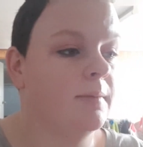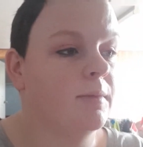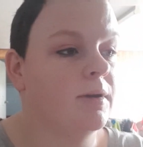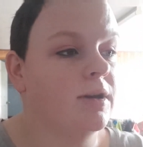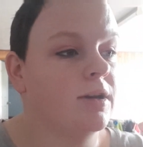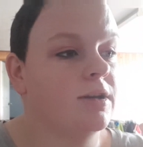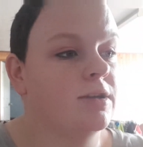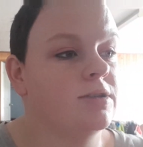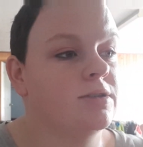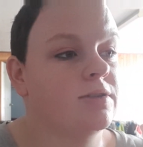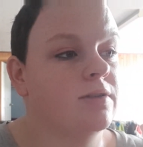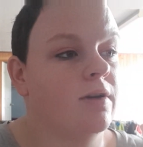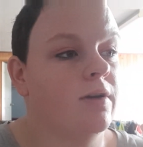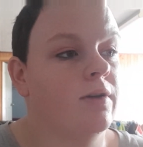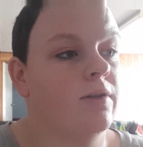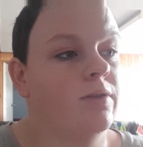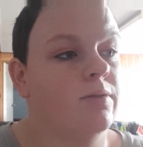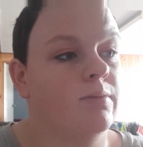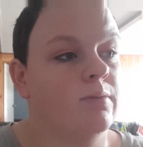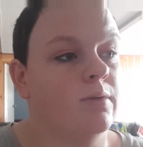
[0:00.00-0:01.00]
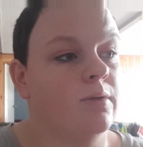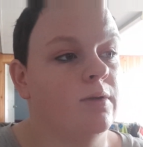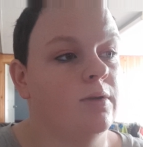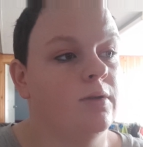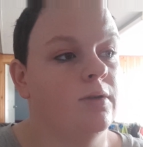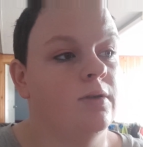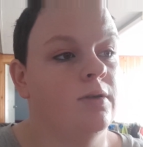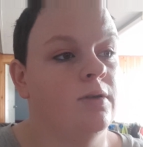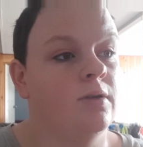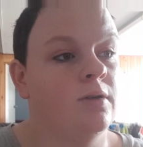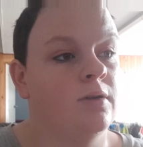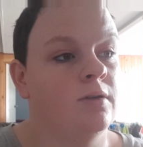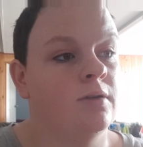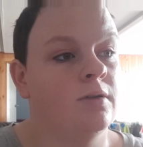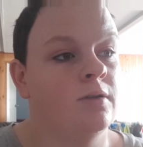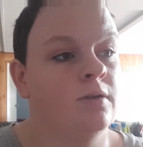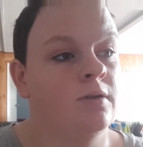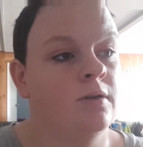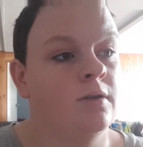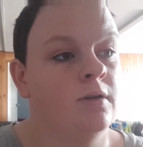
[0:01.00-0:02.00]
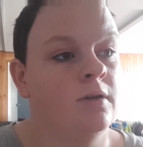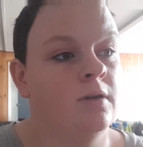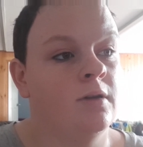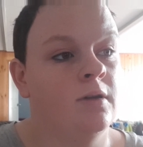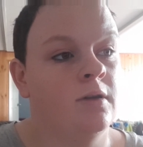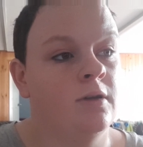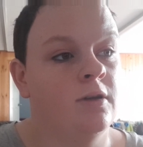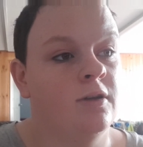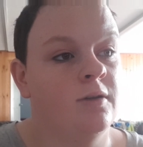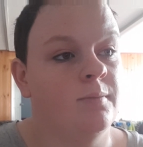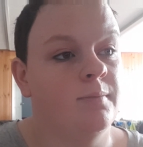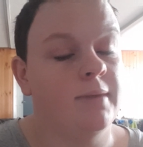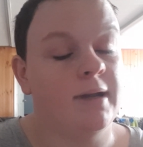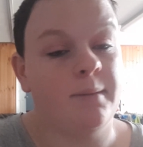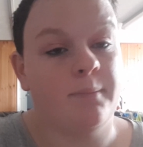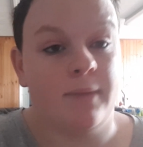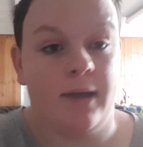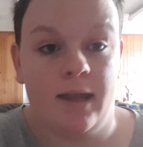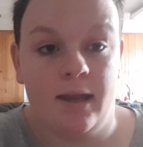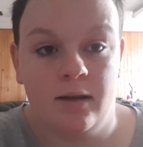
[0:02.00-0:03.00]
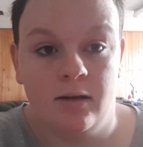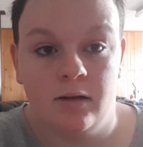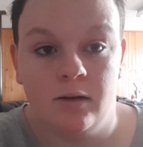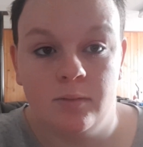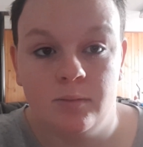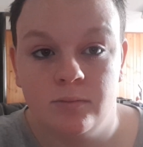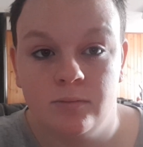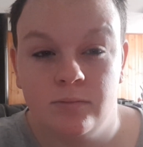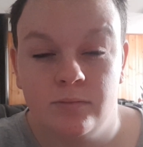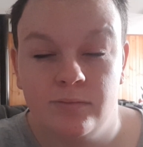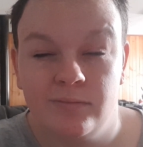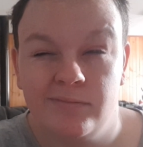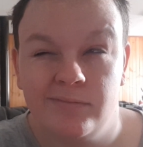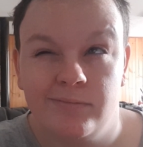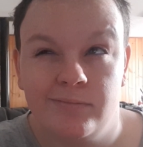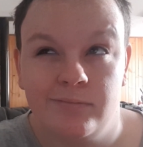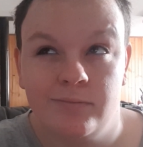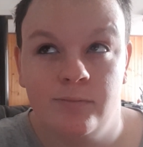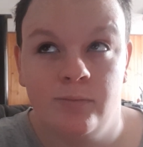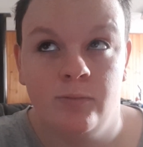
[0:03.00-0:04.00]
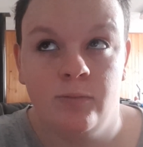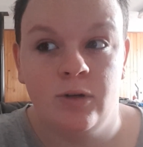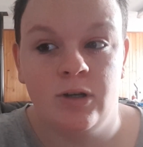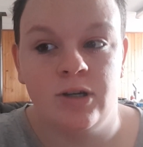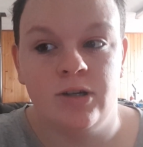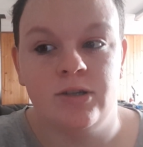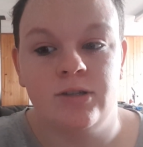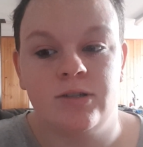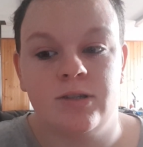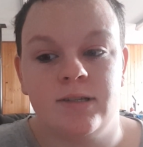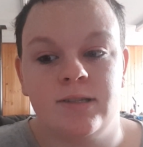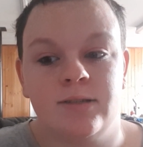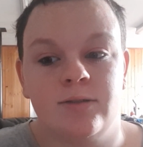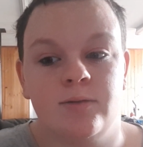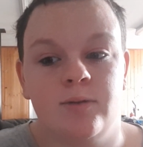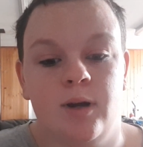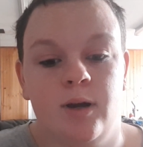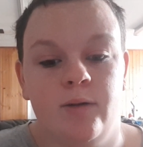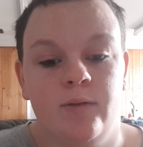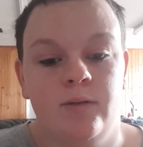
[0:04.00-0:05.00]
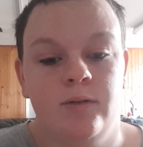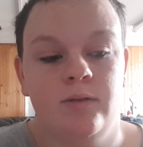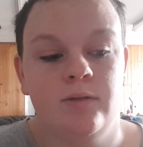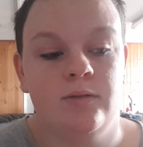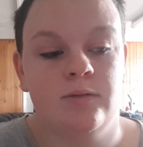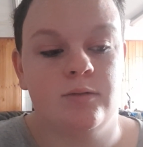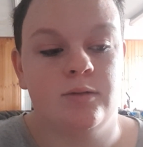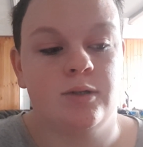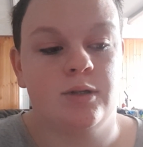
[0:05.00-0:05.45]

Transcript: gonna just go through my makeup because I still haven't